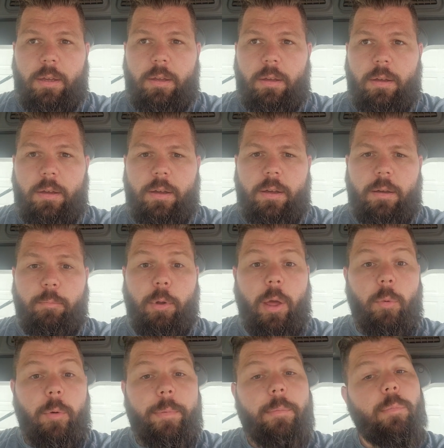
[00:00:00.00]
But I
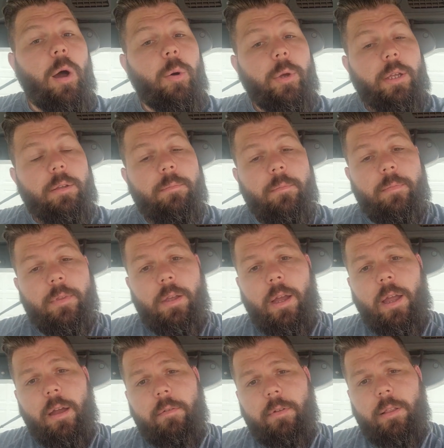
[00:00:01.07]
will be mowing. I
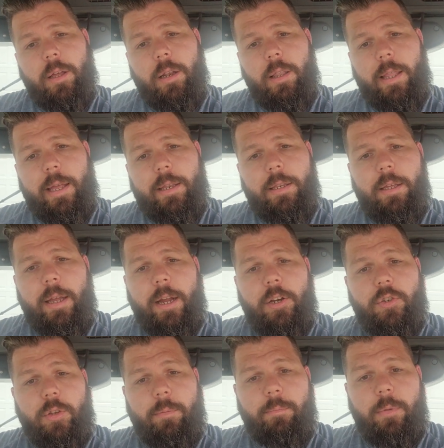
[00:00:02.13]
have a lot of land to
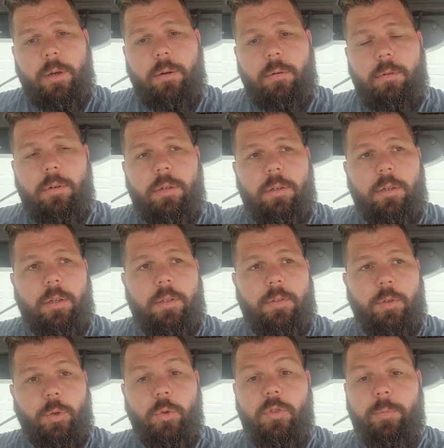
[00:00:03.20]
actually mow. It's
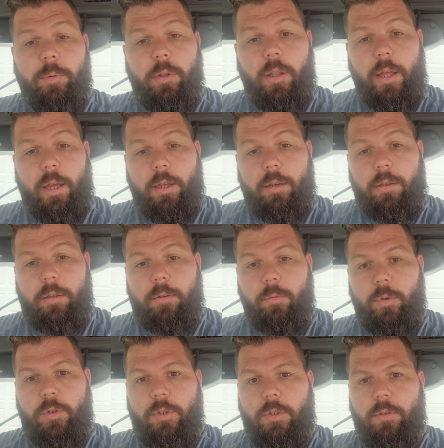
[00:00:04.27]
usable land,
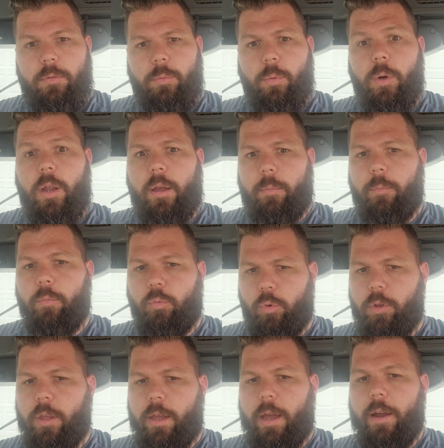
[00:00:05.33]
which is what I'm
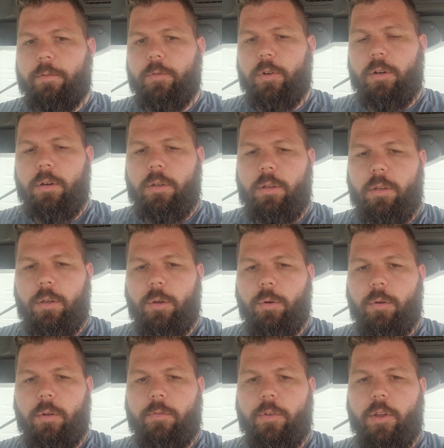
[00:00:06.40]
really after. You know,
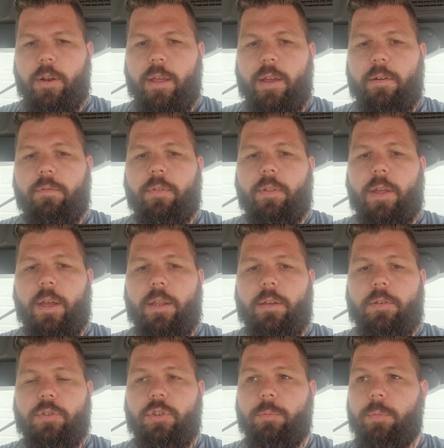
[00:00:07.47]
if you're going to have land, it
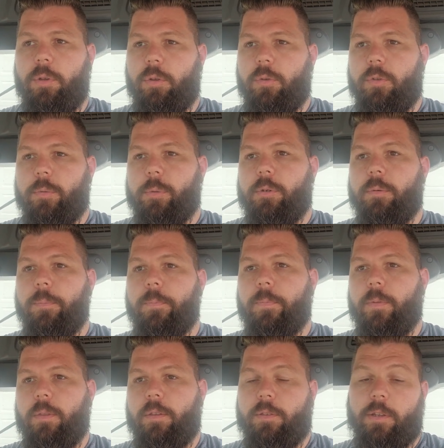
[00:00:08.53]
should be usable
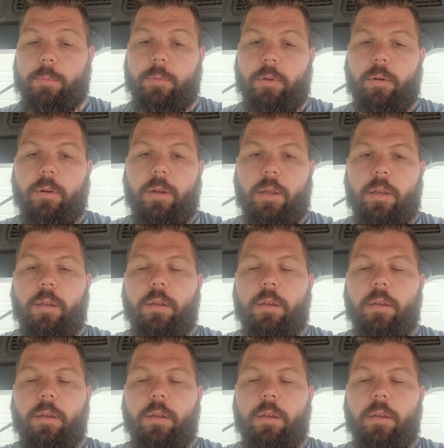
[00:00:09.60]
to some degree.